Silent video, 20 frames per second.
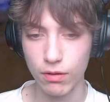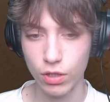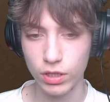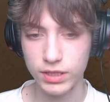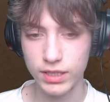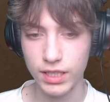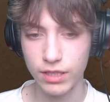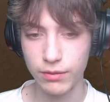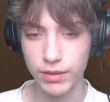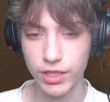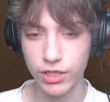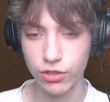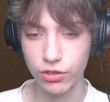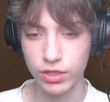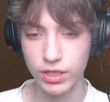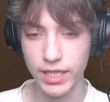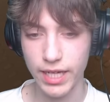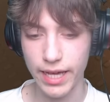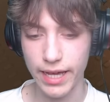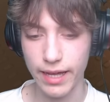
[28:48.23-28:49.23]
What did we
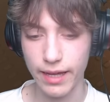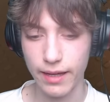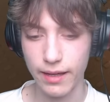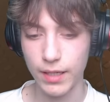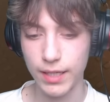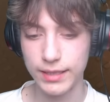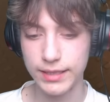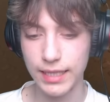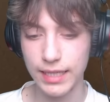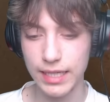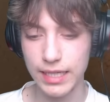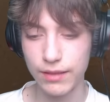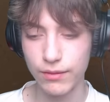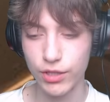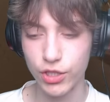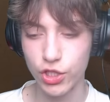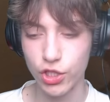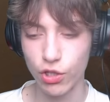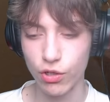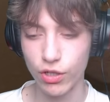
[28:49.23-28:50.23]
just get? It didn't
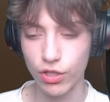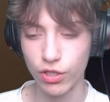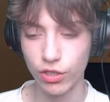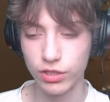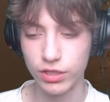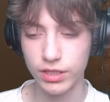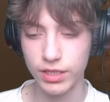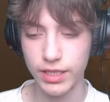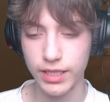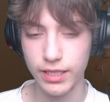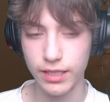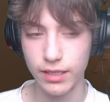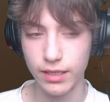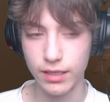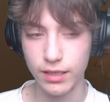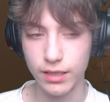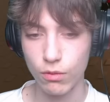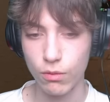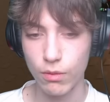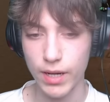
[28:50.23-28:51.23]
even show a cutscene.
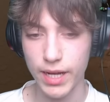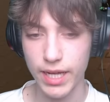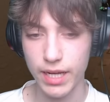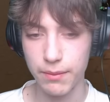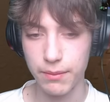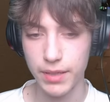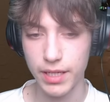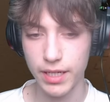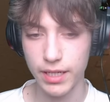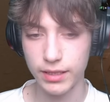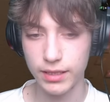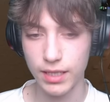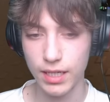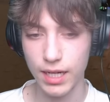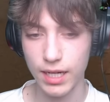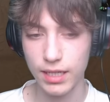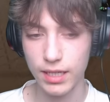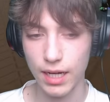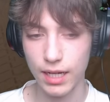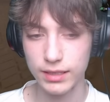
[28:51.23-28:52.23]
Wait a minute.
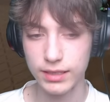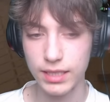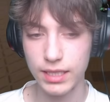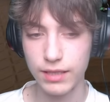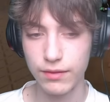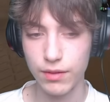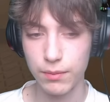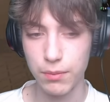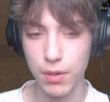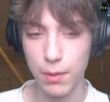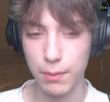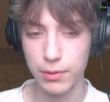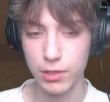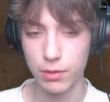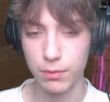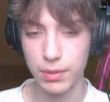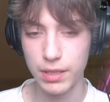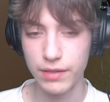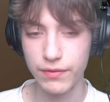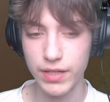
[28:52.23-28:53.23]
I didn't even pop an
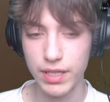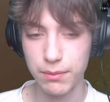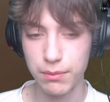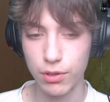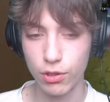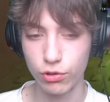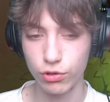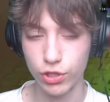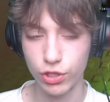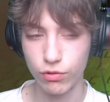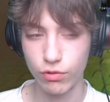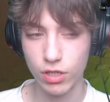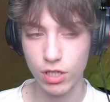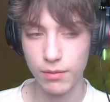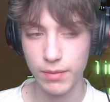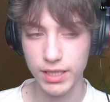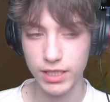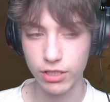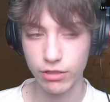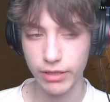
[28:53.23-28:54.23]
Oblivion Potion. What
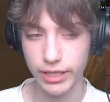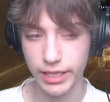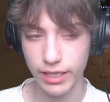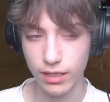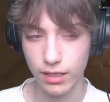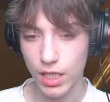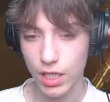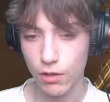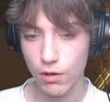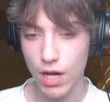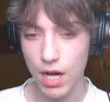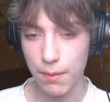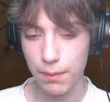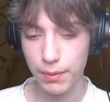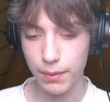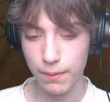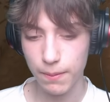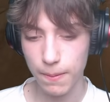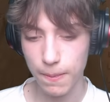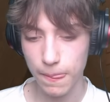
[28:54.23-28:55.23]
am I doing? Well,
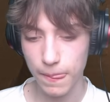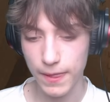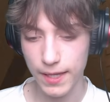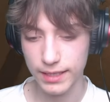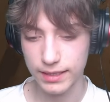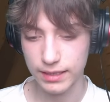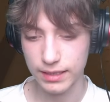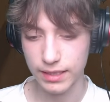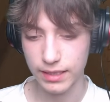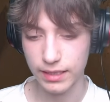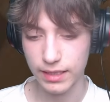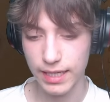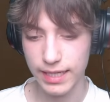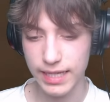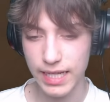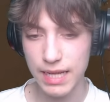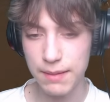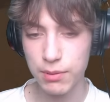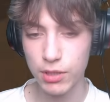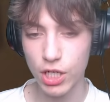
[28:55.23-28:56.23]
let's
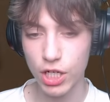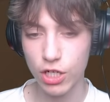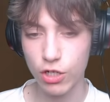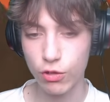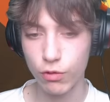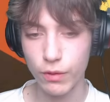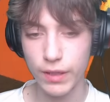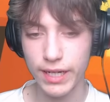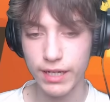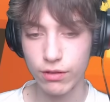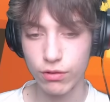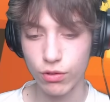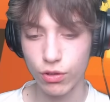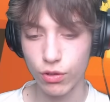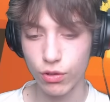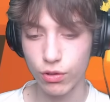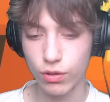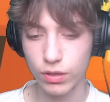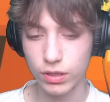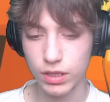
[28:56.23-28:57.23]
enable our quick
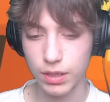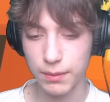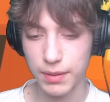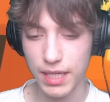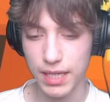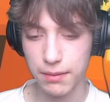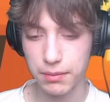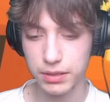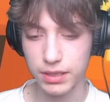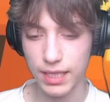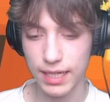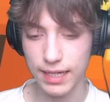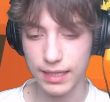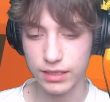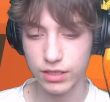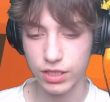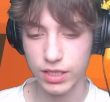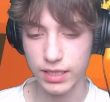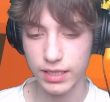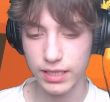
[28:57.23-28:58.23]
roll to be able to
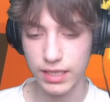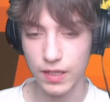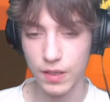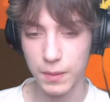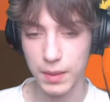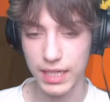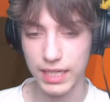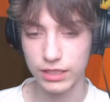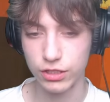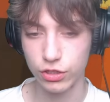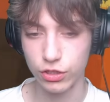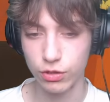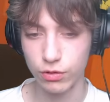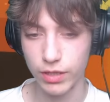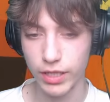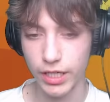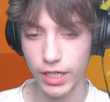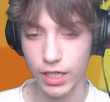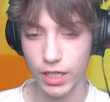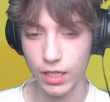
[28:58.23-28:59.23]
actually... Never mind. Let's do
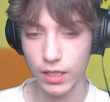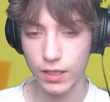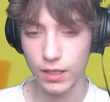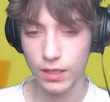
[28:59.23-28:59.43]
it here.